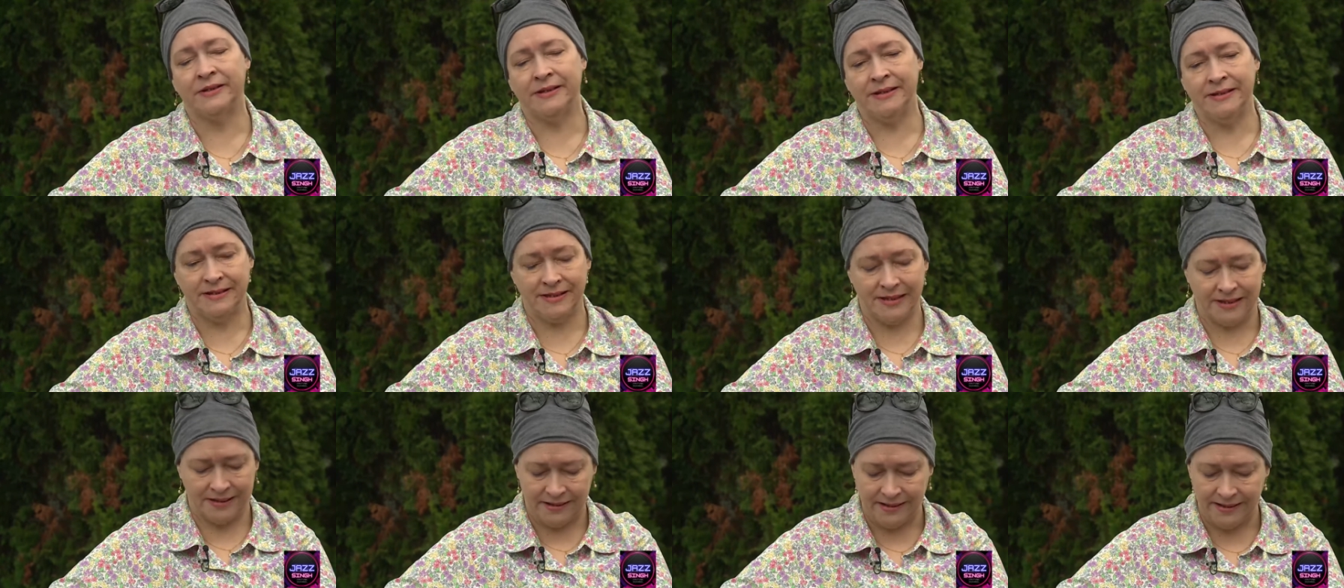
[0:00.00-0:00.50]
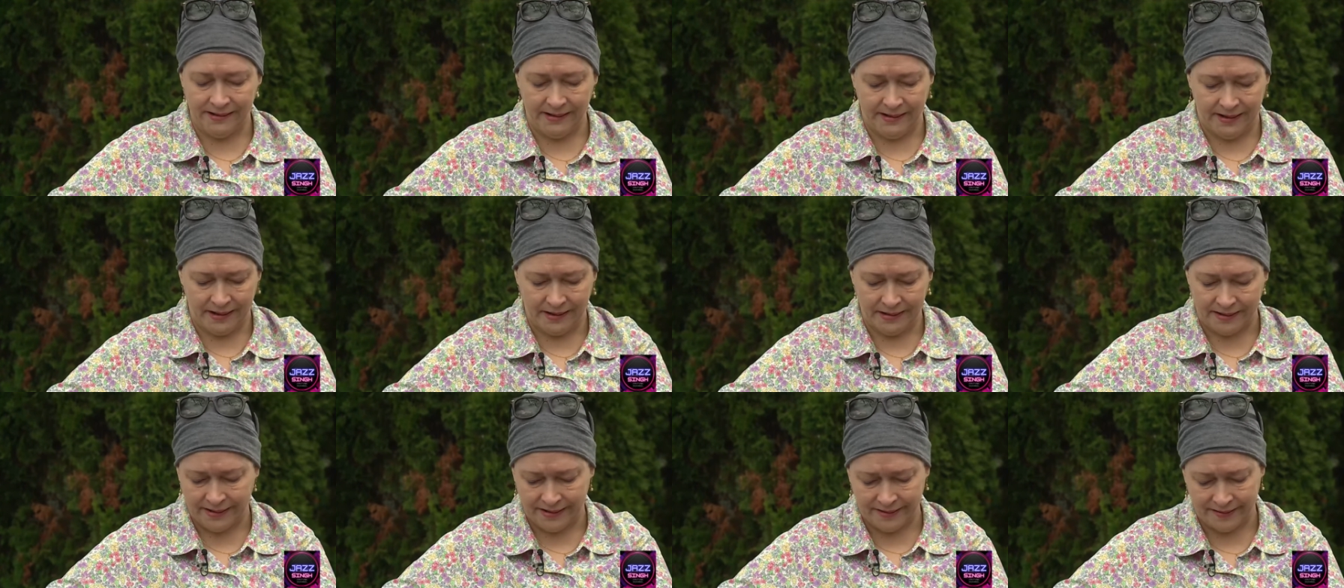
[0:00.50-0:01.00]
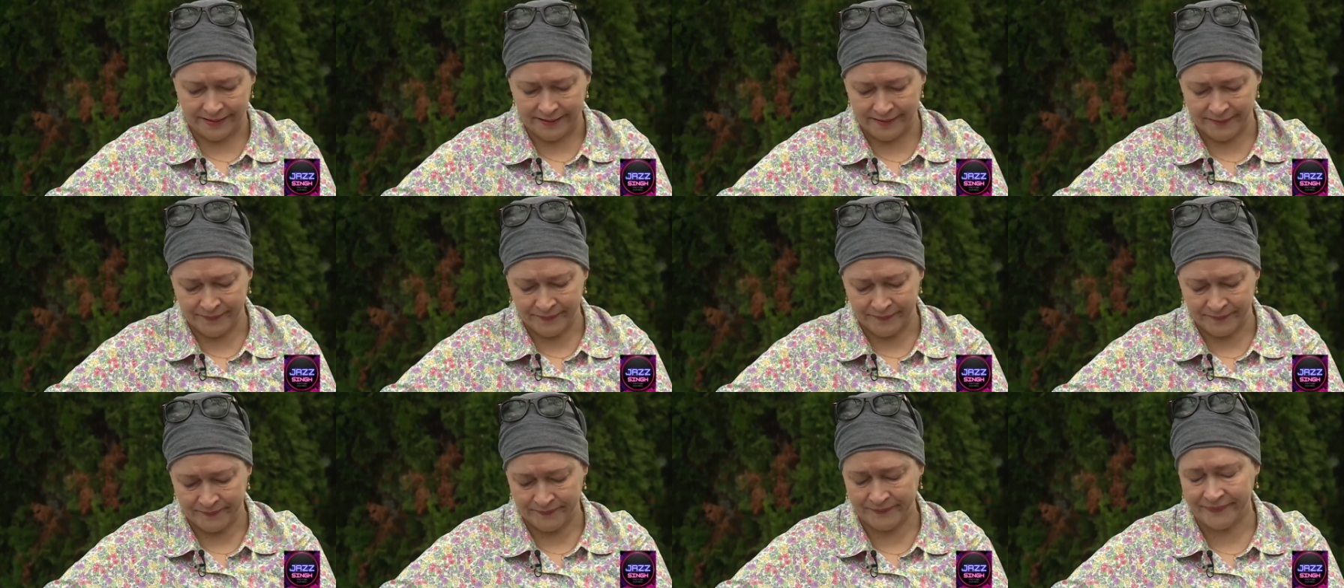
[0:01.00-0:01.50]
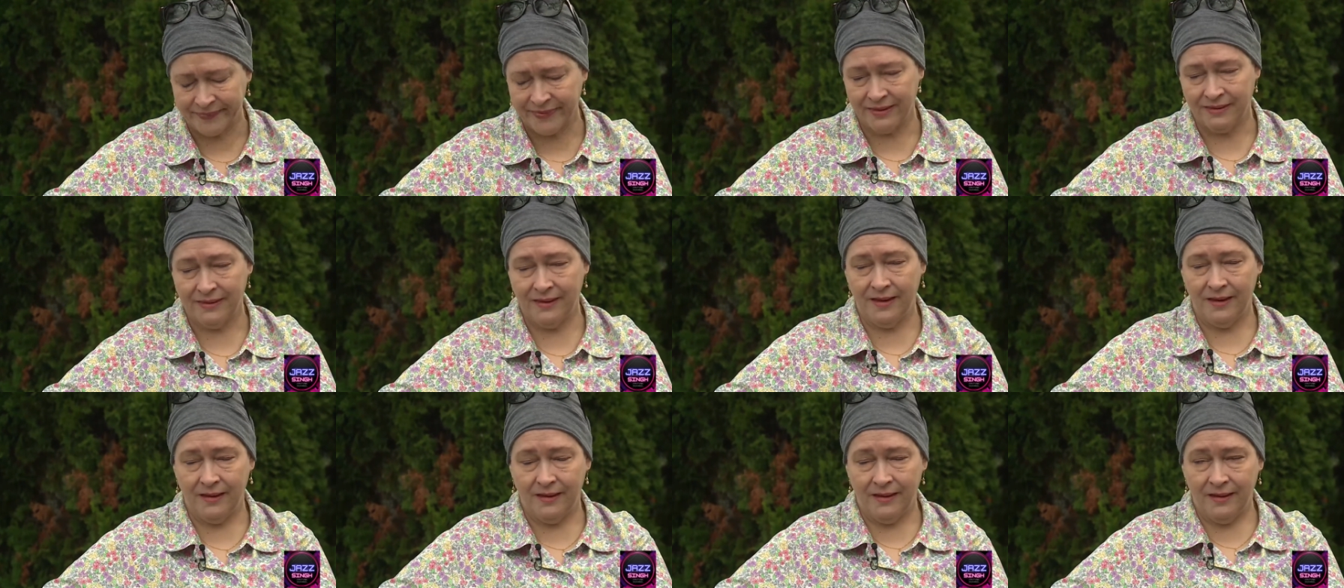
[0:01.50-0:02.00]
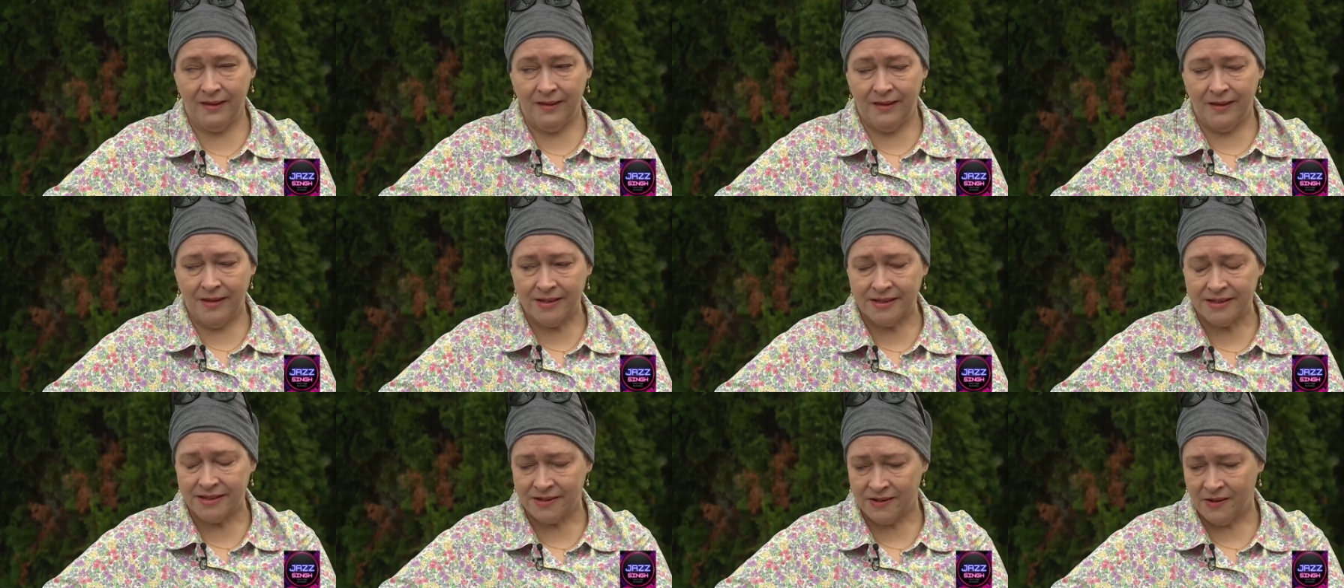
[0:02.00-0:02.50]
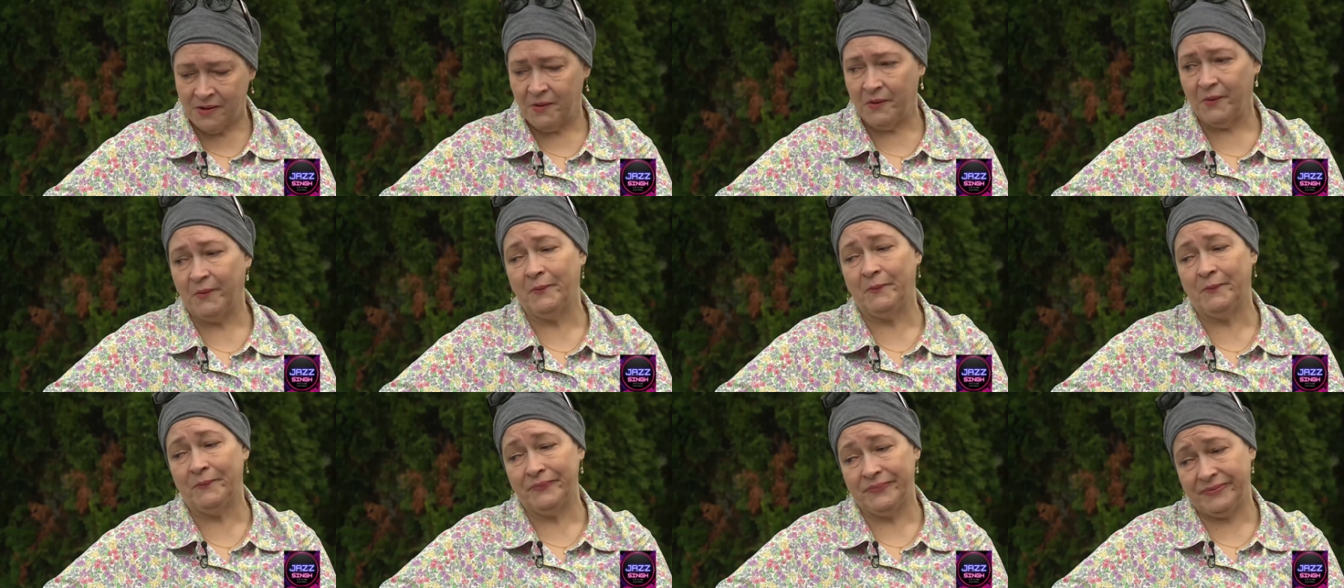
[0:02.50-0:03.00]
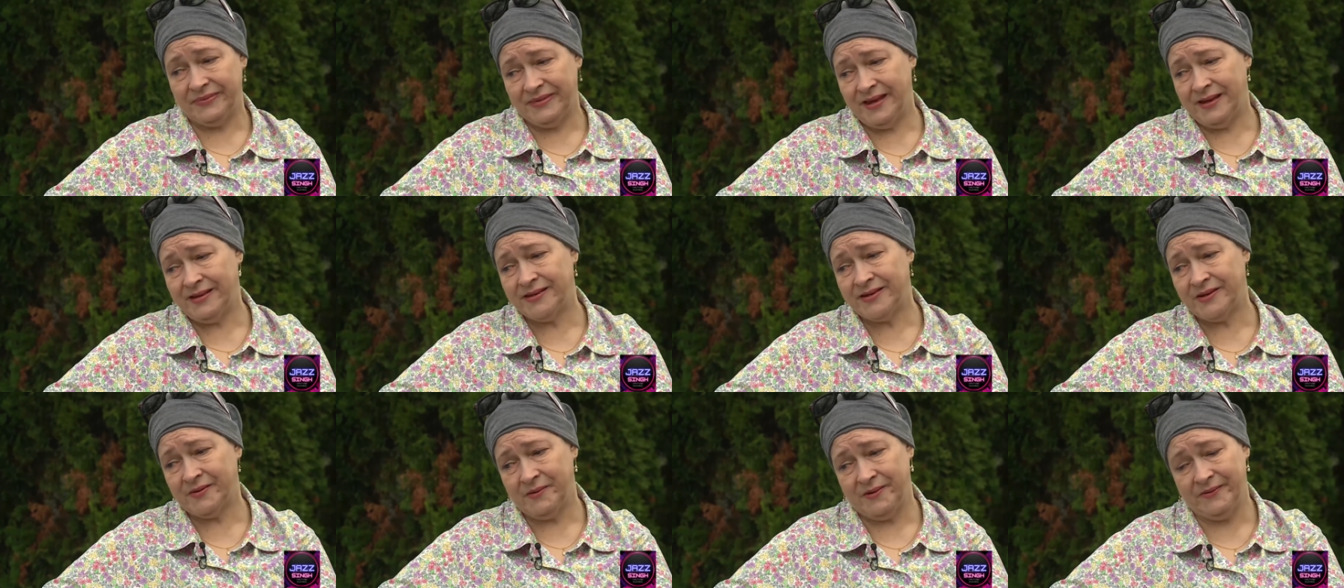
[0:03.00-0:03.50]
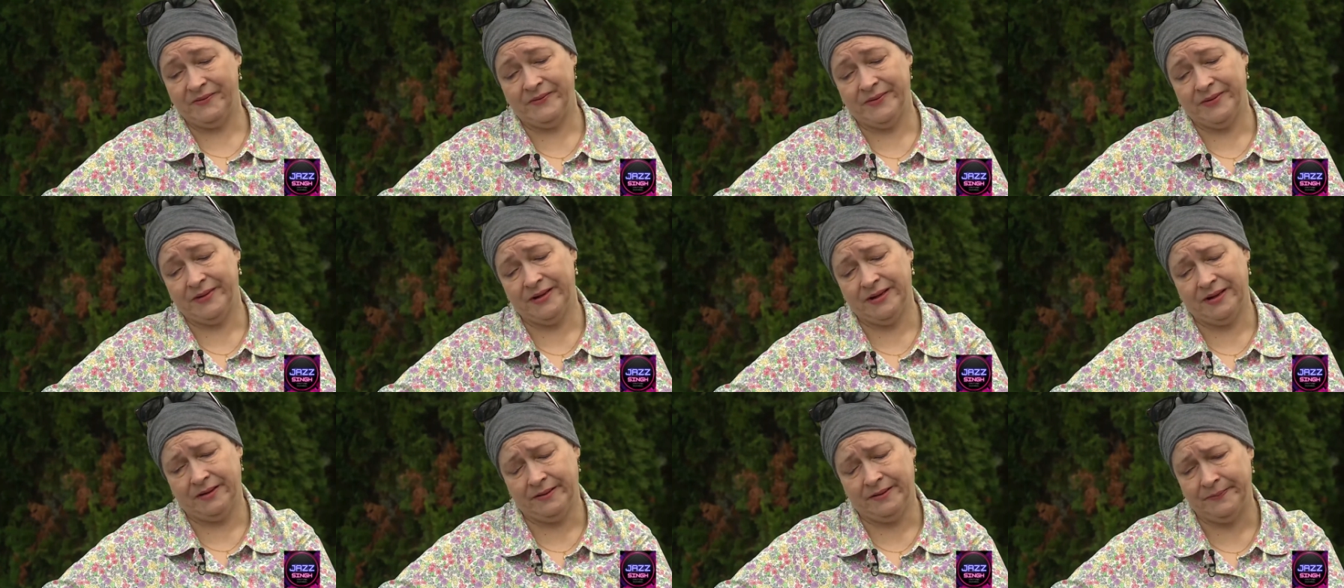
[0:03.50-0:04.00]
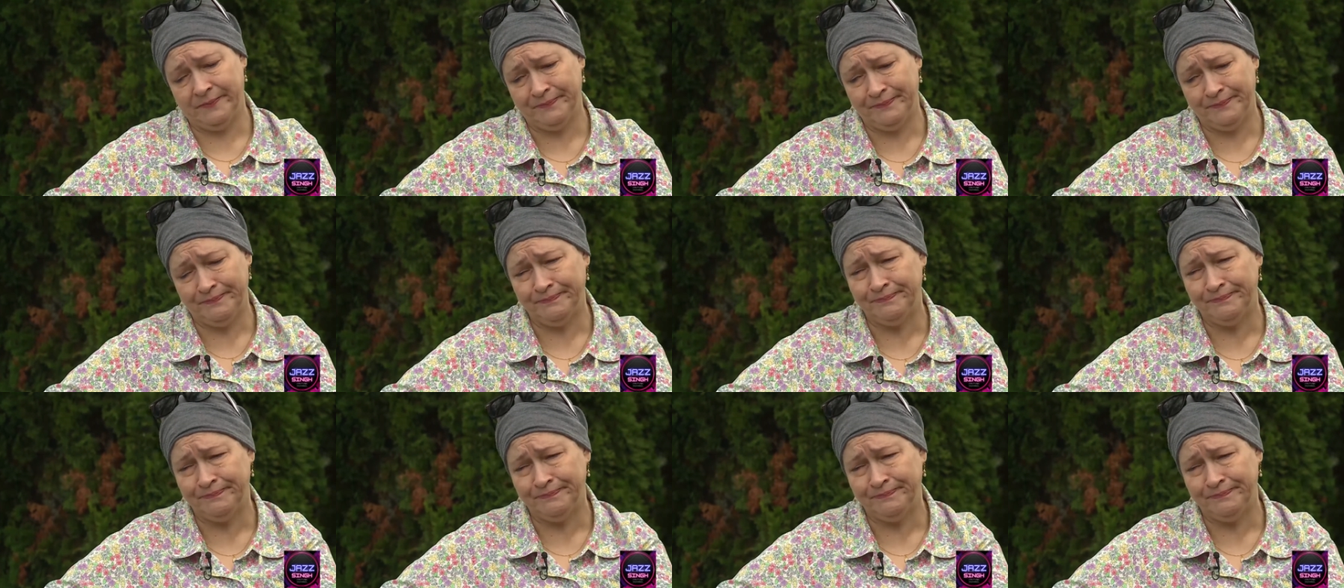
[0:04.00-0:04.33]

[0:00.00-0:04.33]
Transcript: She's dead. So that's how I found out.